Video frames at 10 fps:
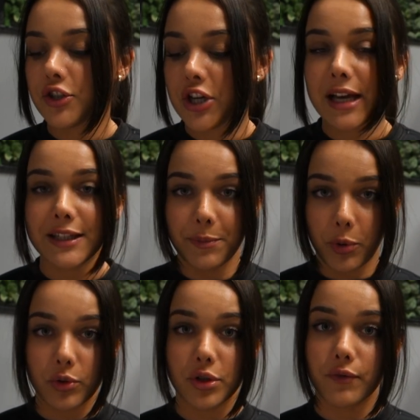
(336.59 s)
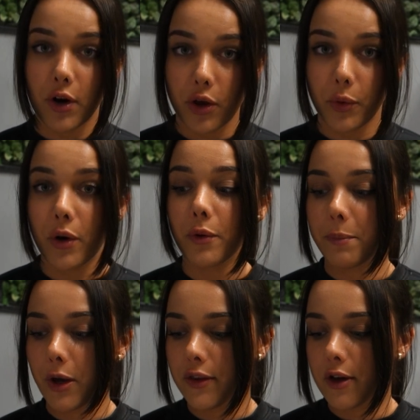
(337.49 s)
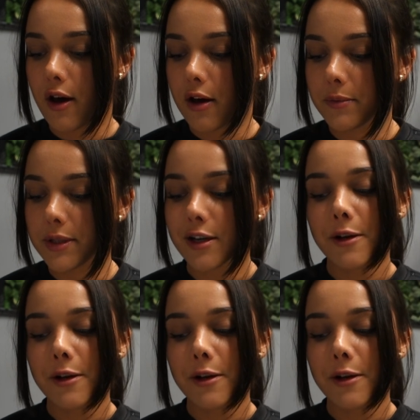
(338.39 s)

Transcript: chest supported row, both arms.